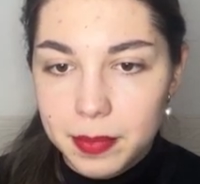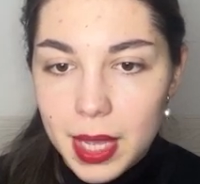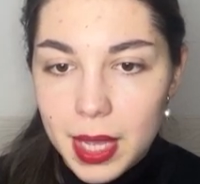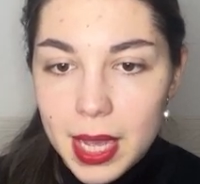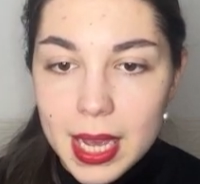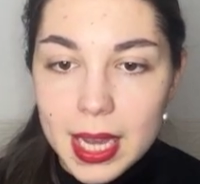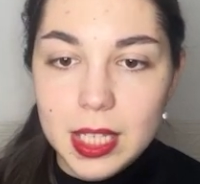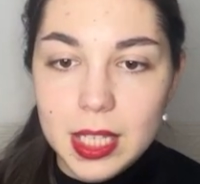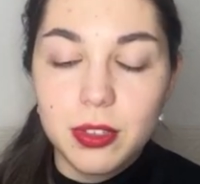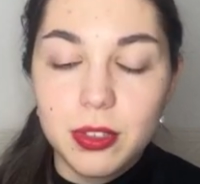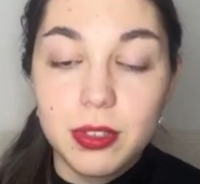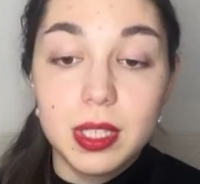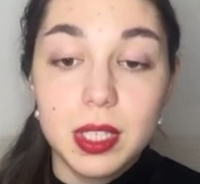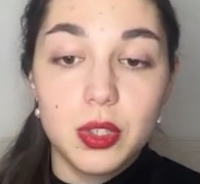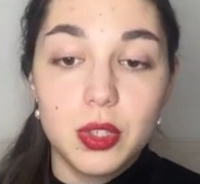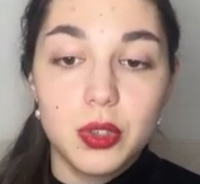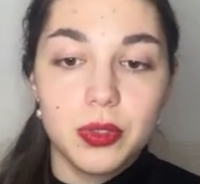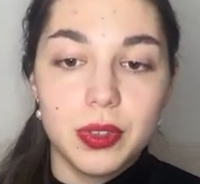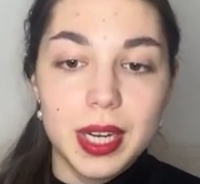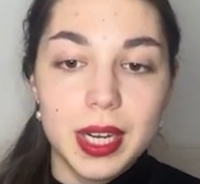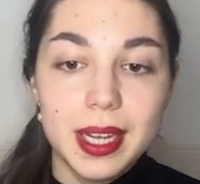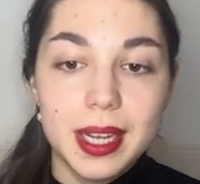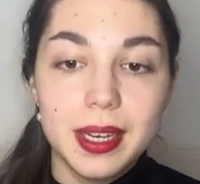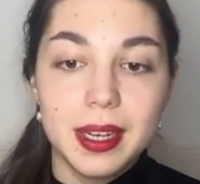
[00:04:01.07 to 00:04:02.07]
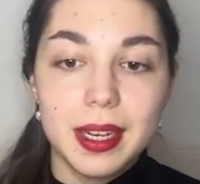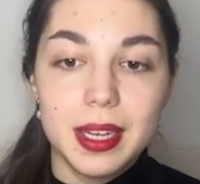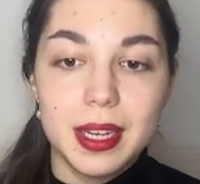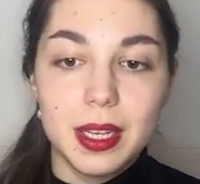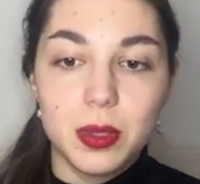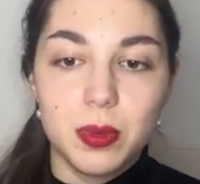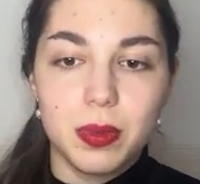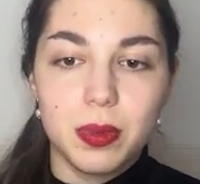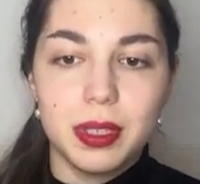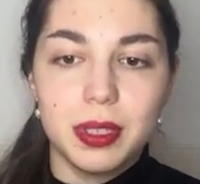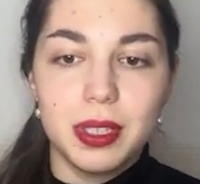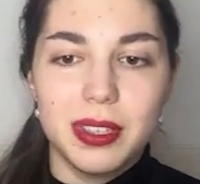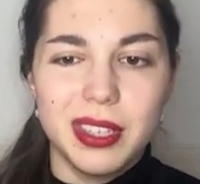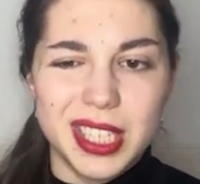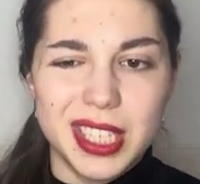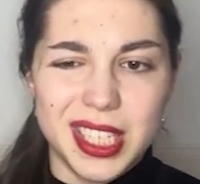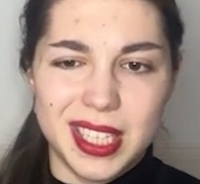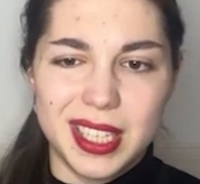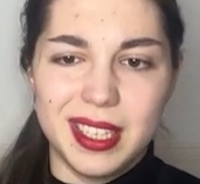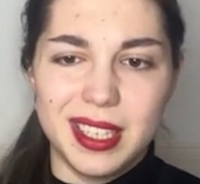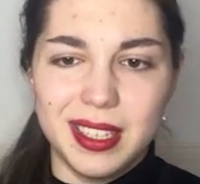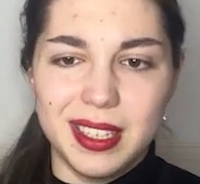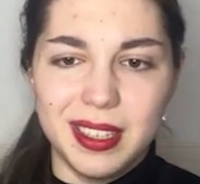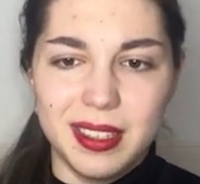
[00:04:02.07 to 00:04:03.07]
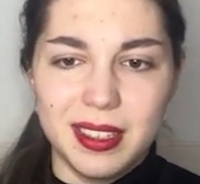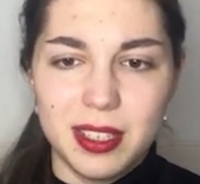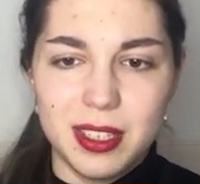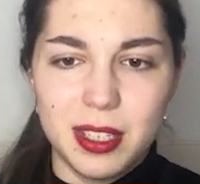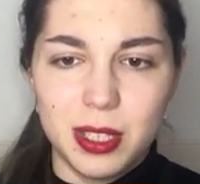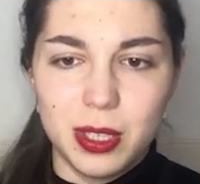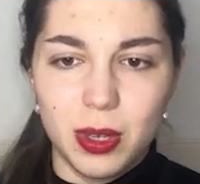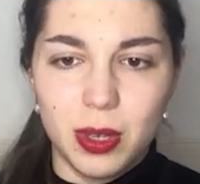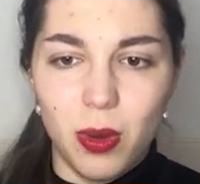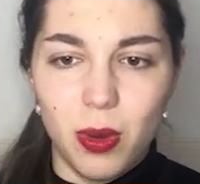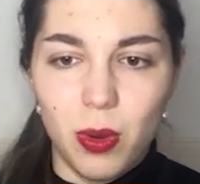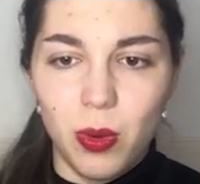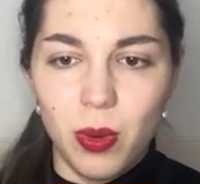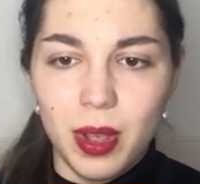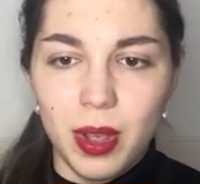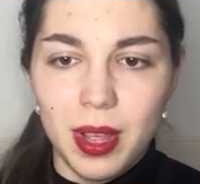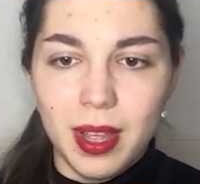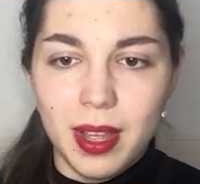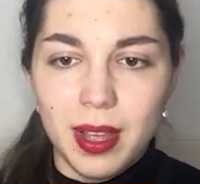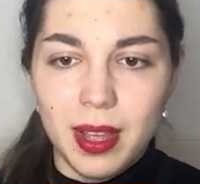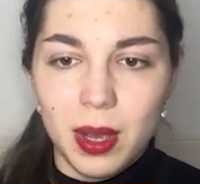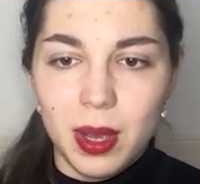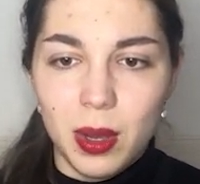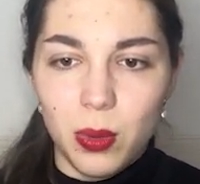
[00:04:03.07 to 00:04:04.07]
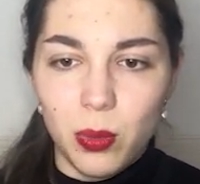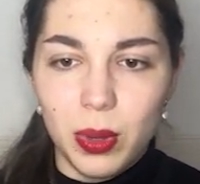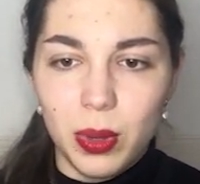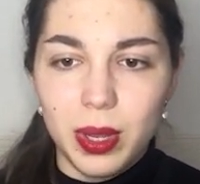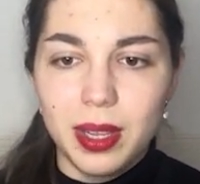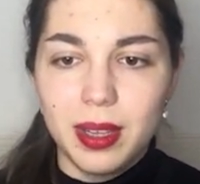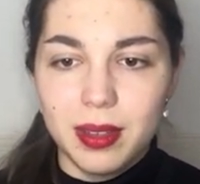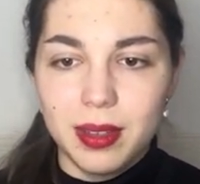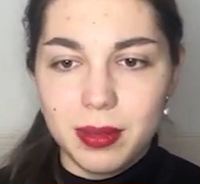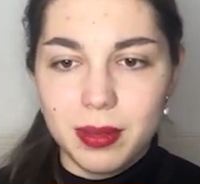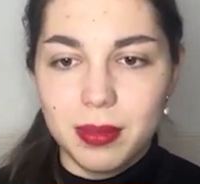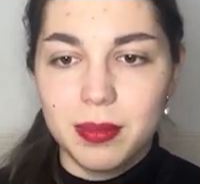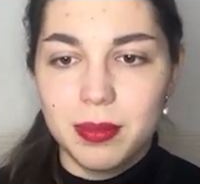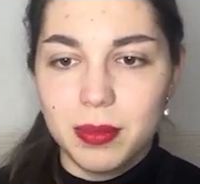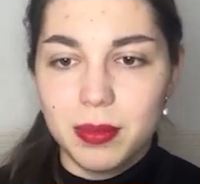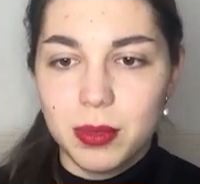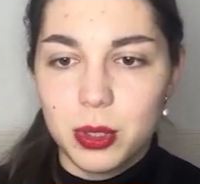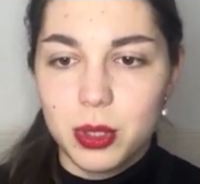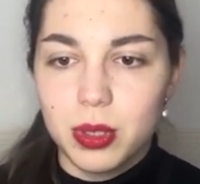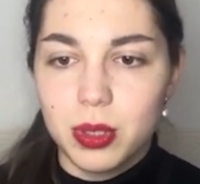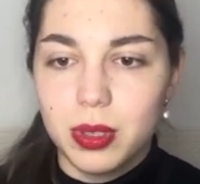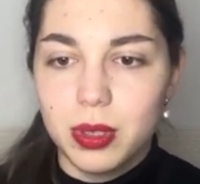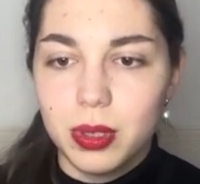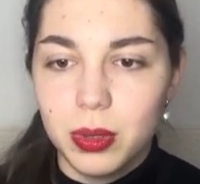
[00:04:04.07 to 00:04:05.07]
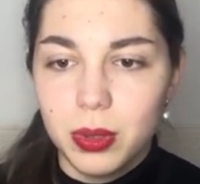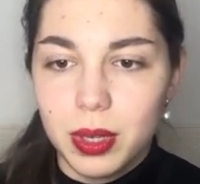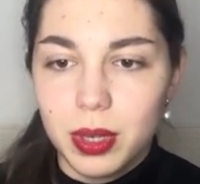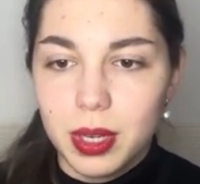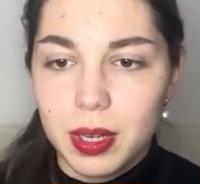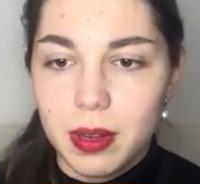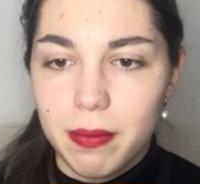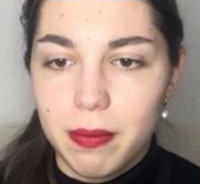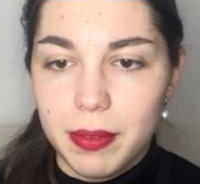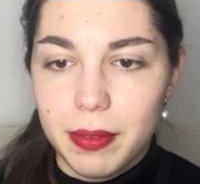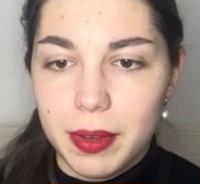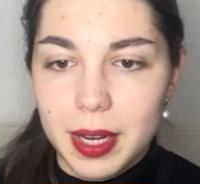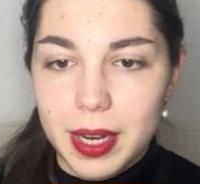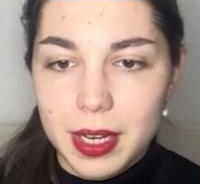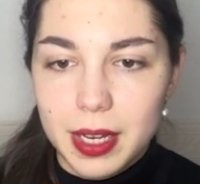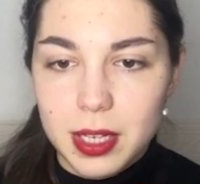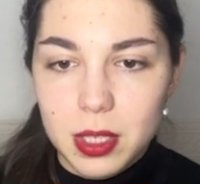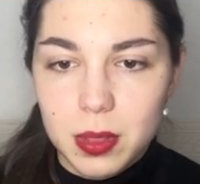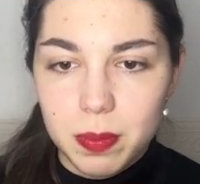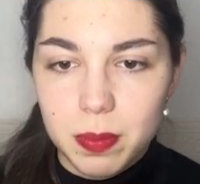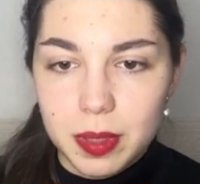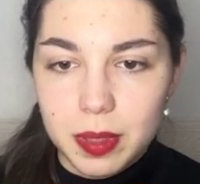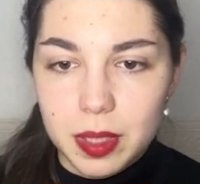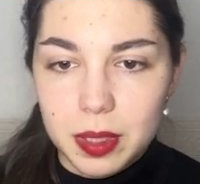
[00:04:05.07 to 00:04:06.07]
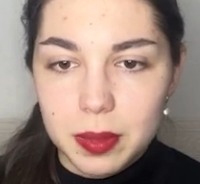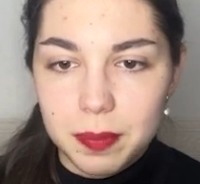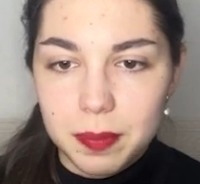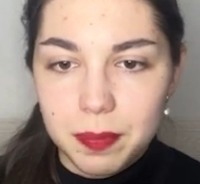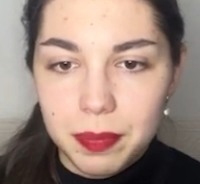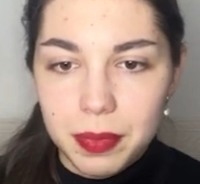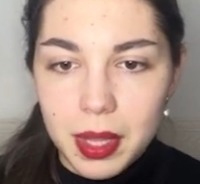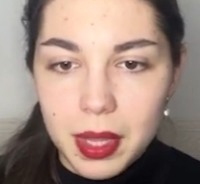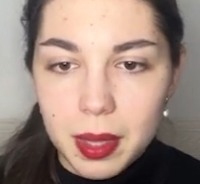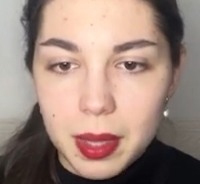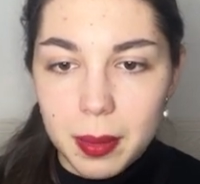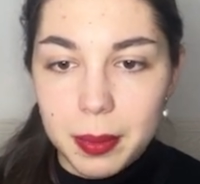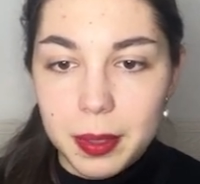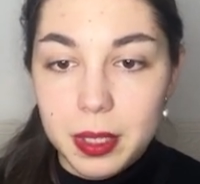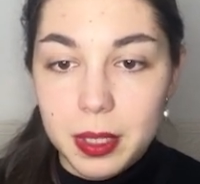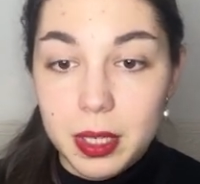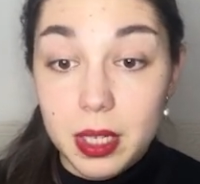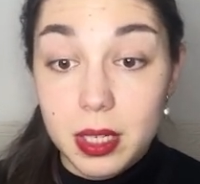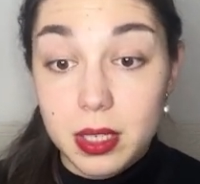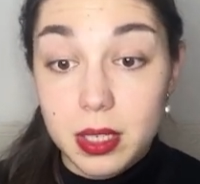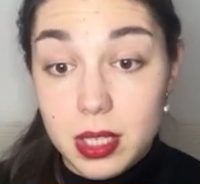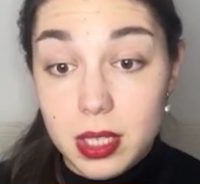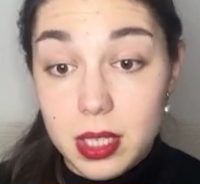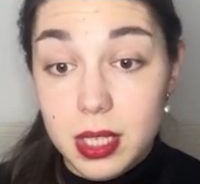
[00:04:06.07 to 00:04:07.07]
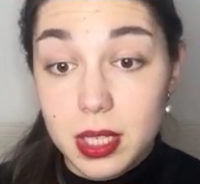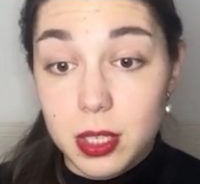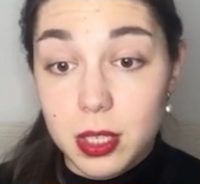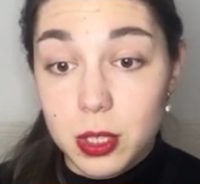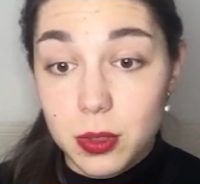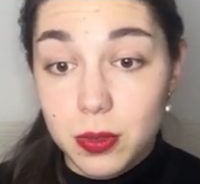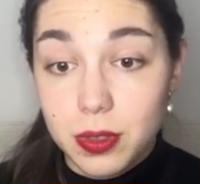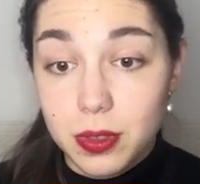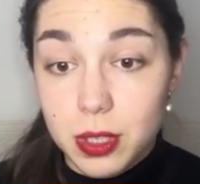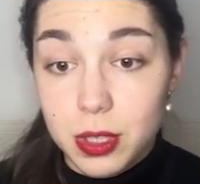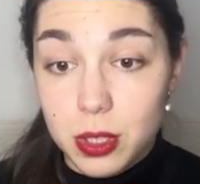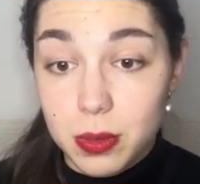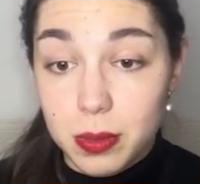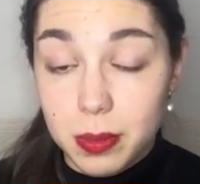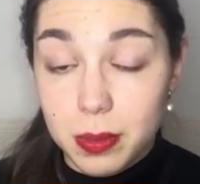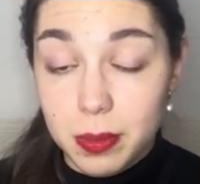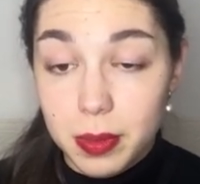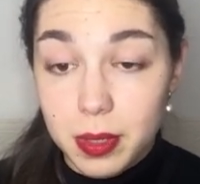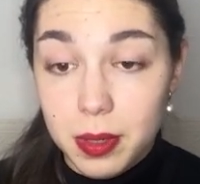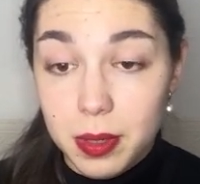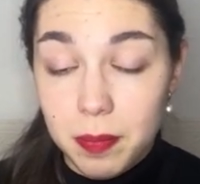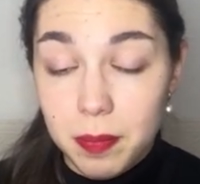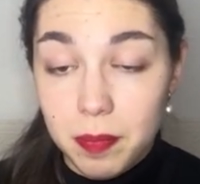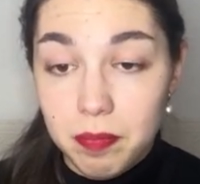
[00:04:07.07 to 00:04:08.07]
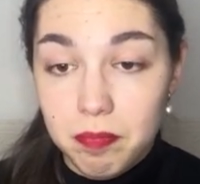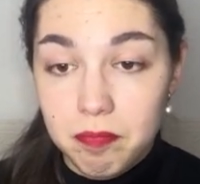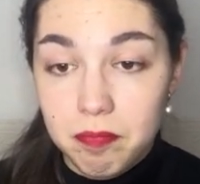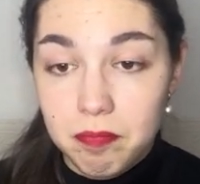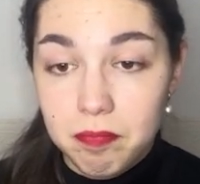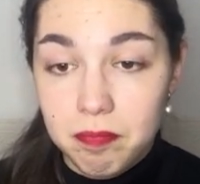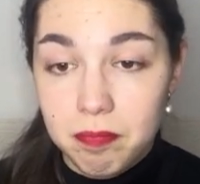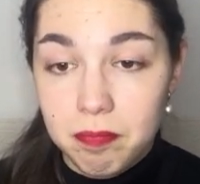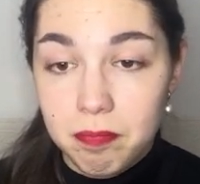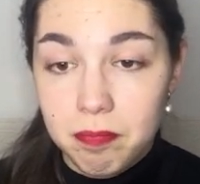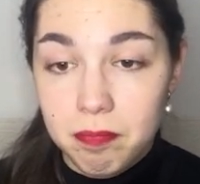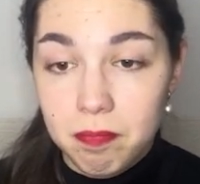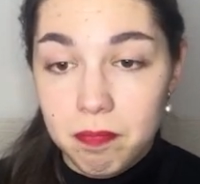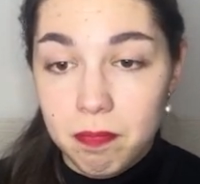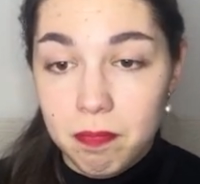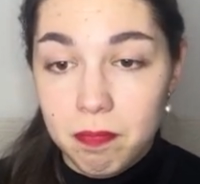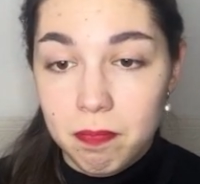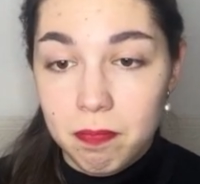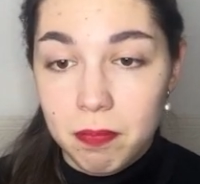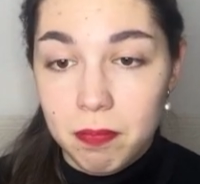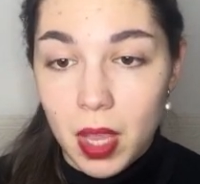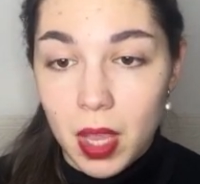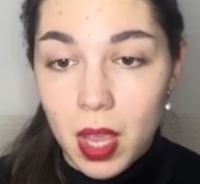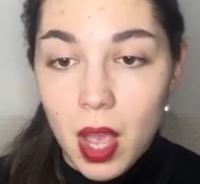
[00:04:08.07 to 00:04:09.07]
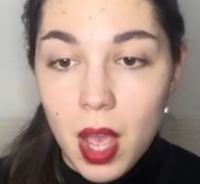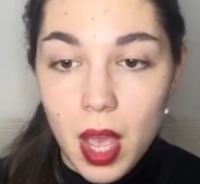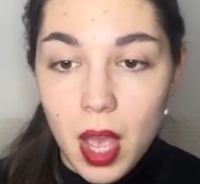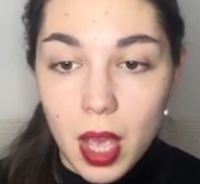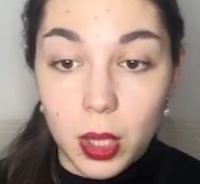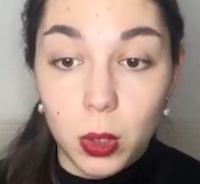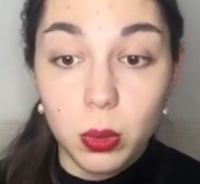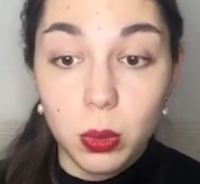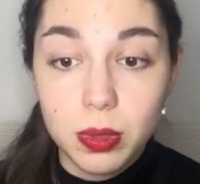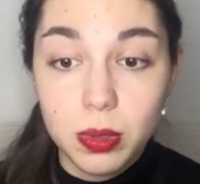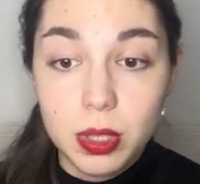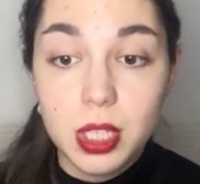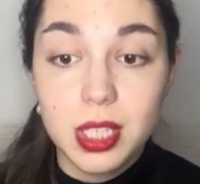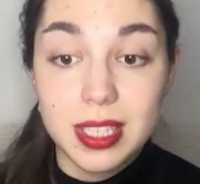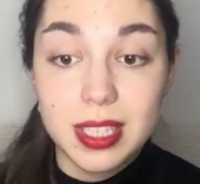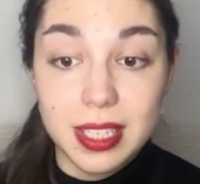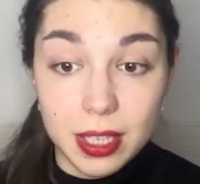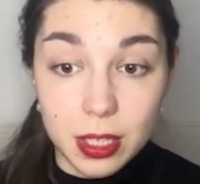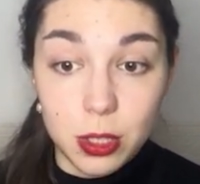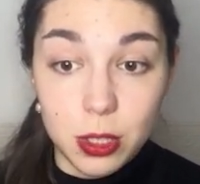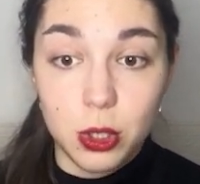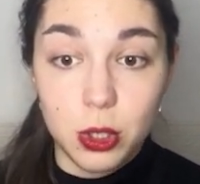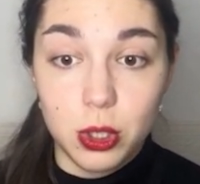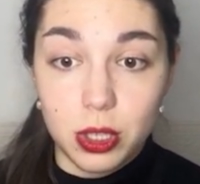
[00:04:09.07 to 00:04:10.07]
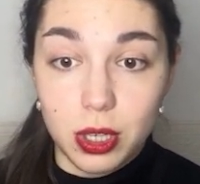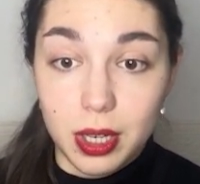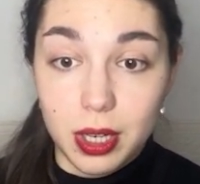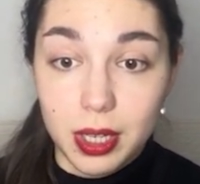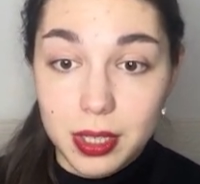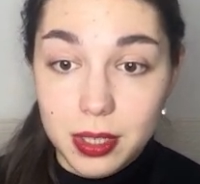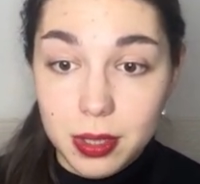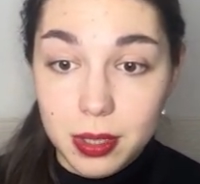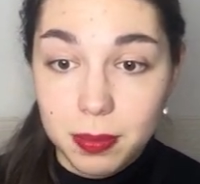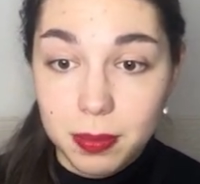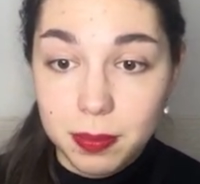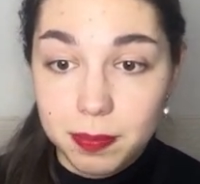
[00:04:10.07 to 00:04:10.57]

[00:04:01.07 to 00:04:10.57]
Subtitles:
Entering trade is very risky, so we should look at the next pair. The pair CHV GBP, a good steady chart.